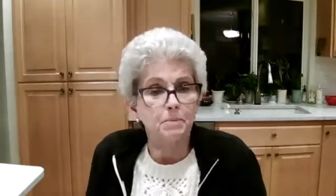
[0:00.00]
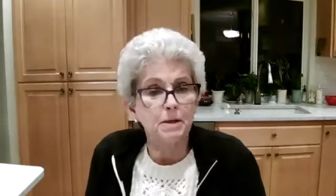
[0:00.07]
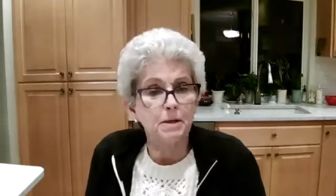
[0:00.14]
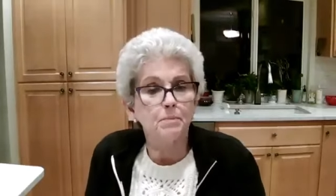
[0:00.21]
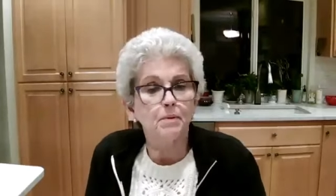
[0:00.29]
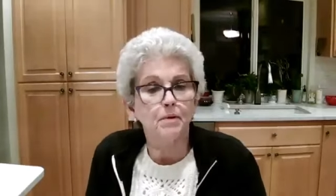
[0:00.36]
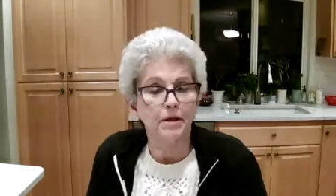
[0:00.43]

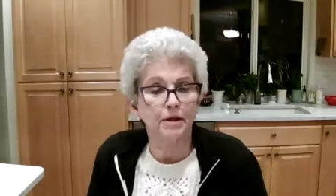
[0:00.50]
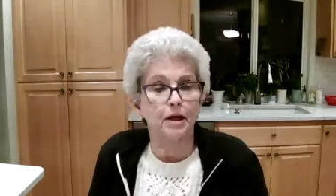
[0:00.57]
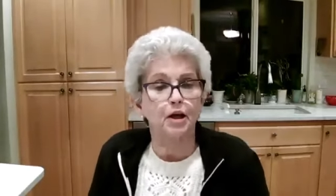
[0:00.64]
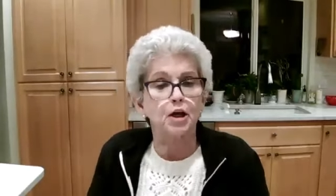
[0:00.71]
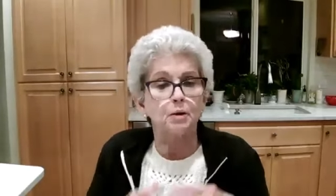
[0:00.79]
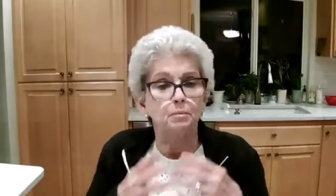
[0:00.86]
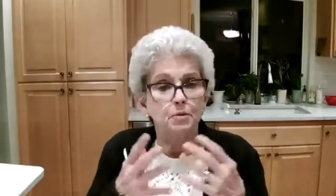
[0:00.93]
people in
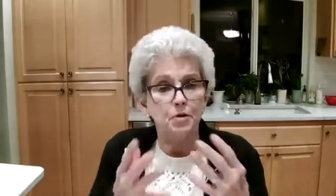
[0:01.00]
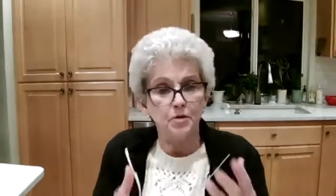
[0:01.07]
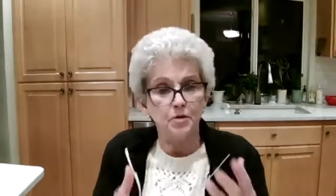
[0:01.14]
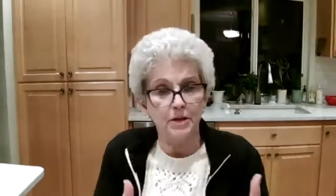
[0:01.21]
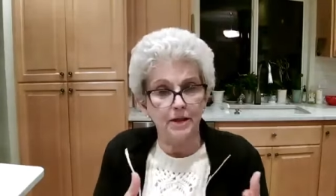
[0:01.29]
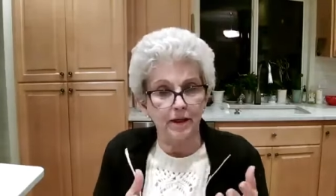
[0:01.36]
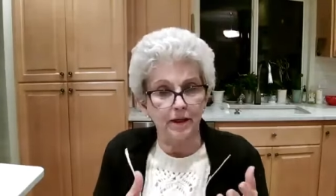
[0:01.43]
a
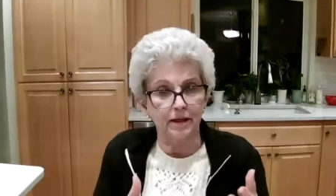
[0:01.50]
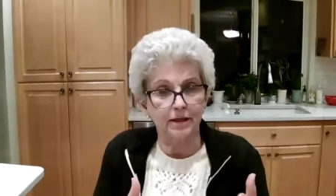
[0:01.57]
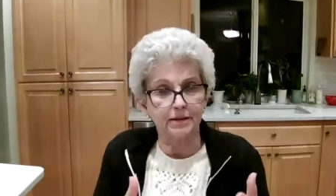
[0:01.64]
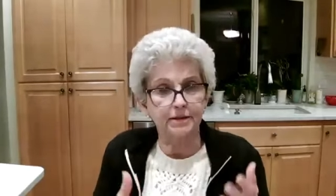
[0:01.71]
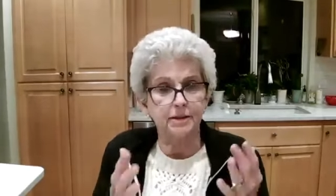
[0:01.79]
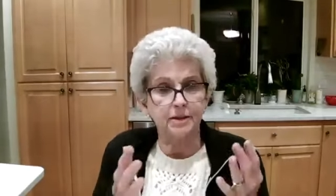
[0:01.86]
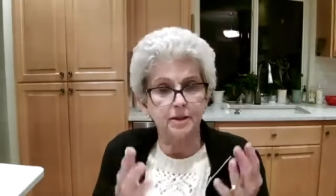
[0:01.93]
community.
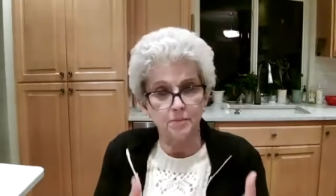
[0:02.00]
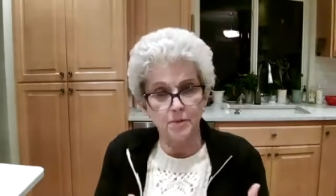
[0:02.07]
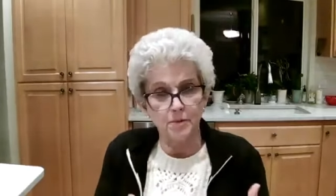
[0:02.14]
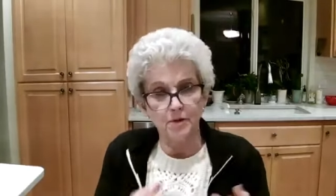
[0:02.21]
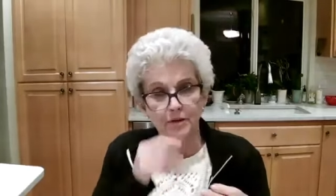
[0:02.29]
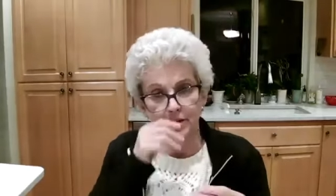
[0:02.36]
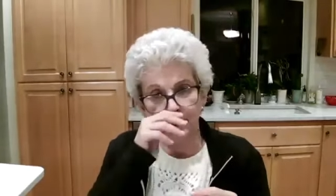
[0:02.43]
It's the
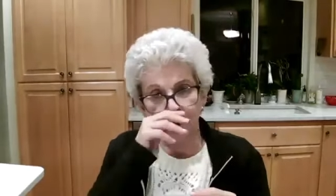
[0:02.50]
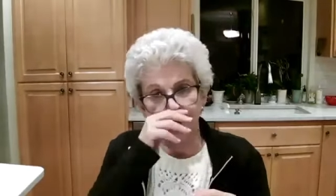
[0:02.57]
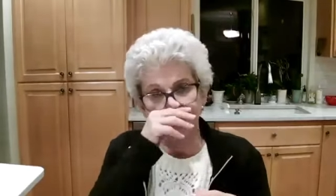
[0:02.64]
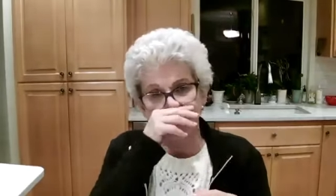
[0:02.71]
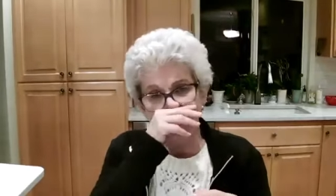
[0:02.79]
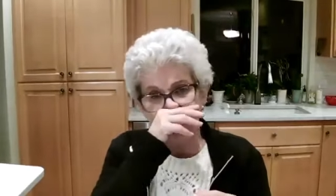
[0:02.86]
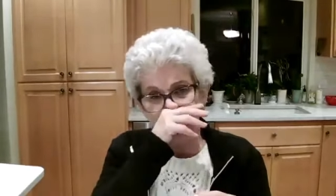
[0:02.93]
community
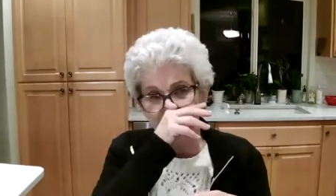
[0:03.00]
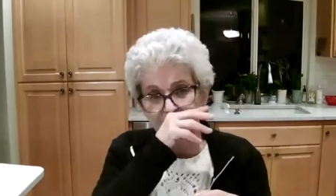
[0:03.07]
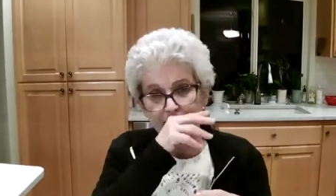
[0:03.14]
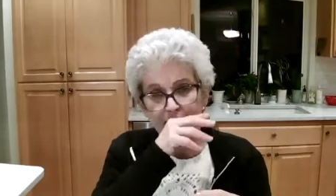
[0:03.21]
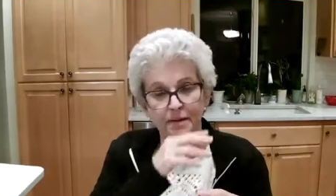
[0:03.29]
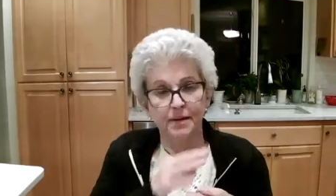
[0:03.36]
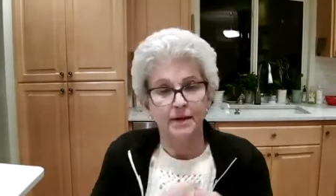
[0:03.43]
of God.